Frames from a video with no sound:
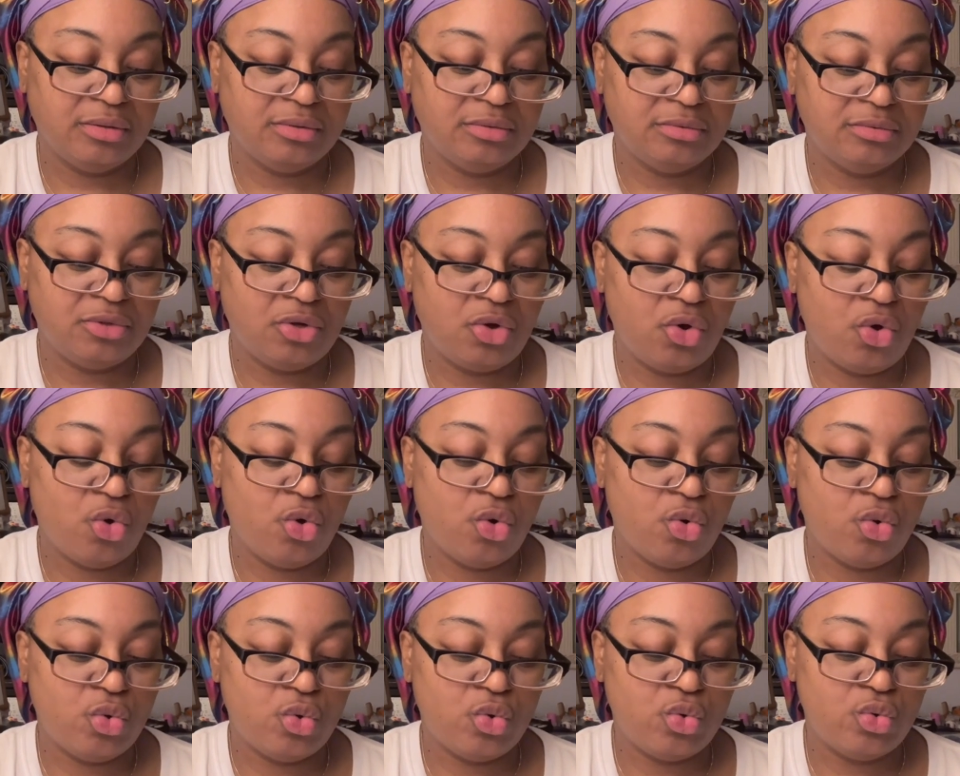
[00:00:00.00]
the
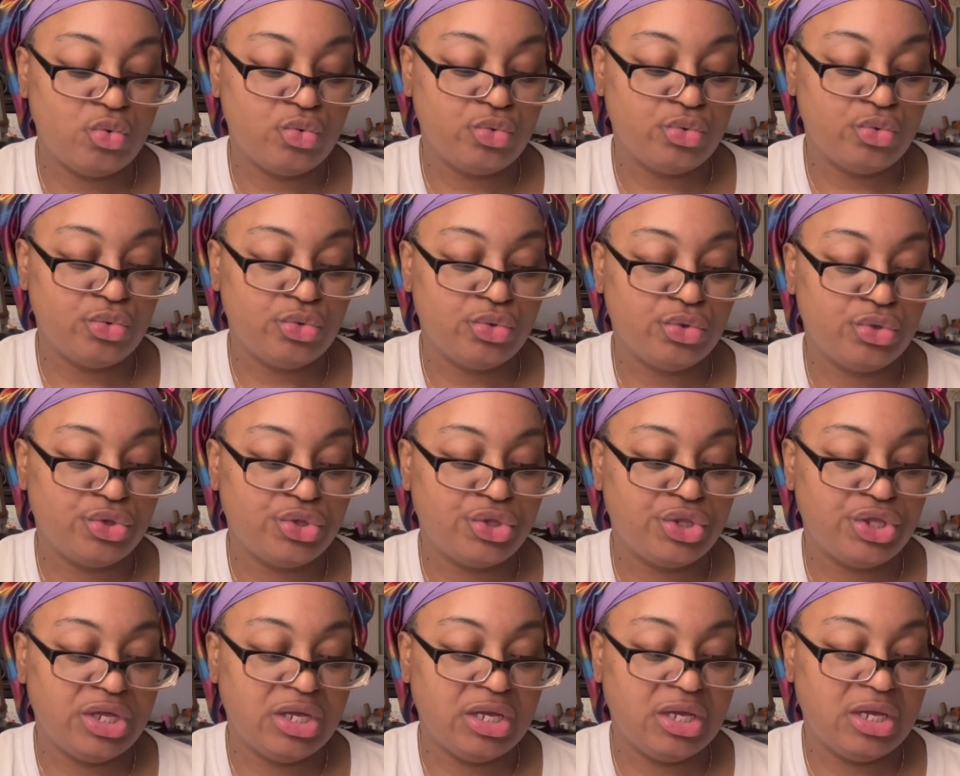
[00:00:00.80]
whole
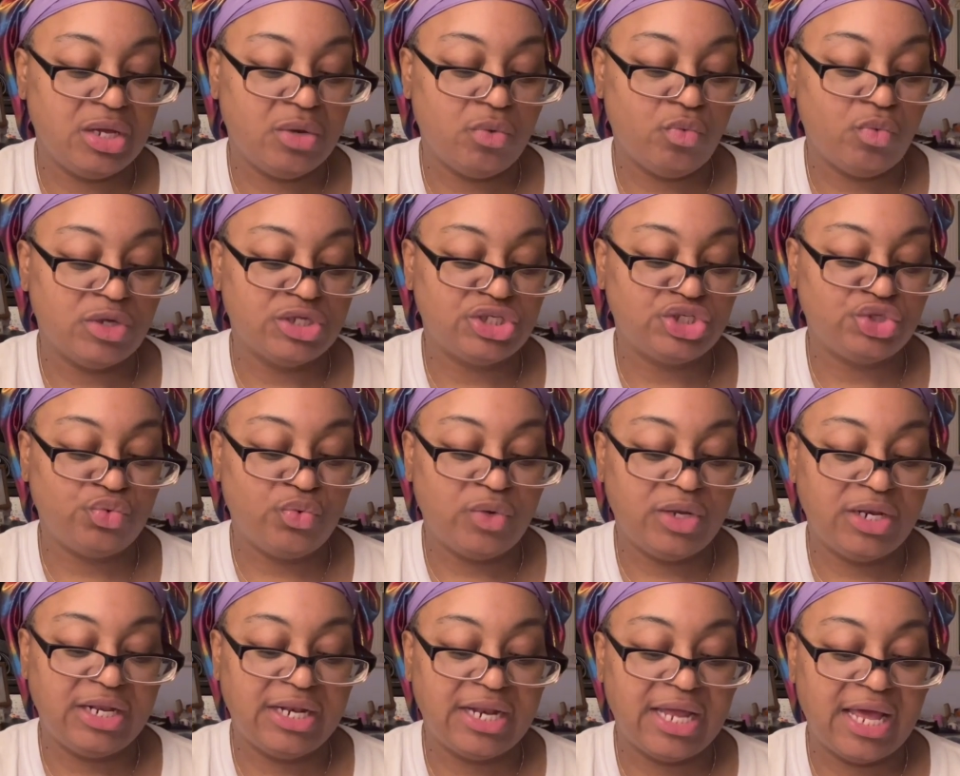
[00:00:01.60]
thing was
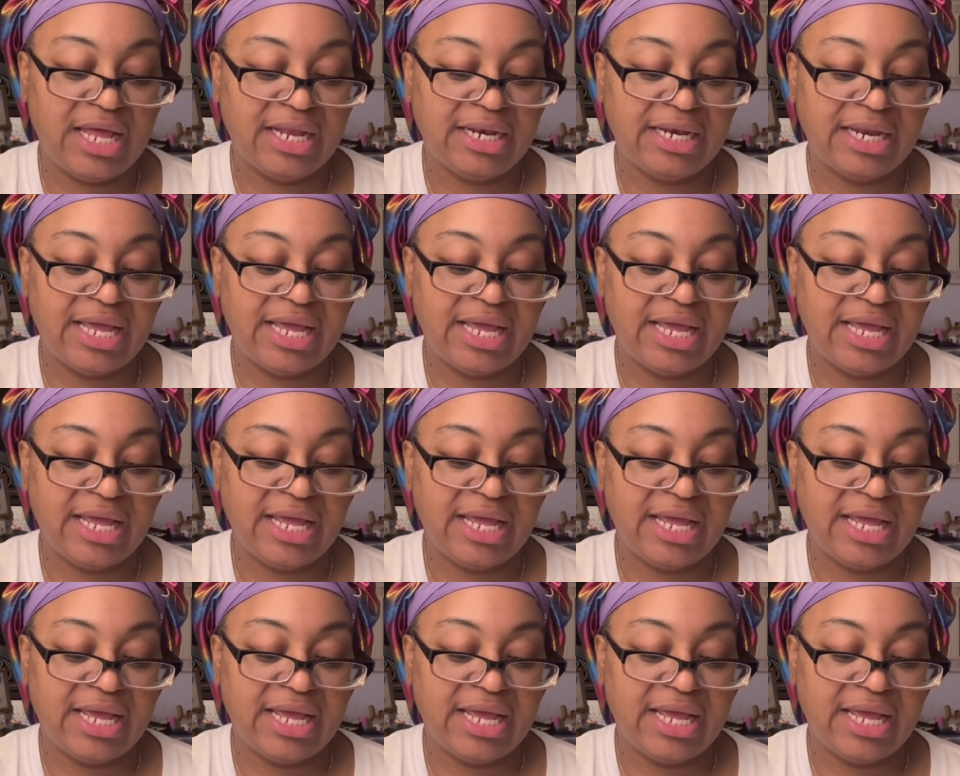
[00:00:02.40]
twenty-nine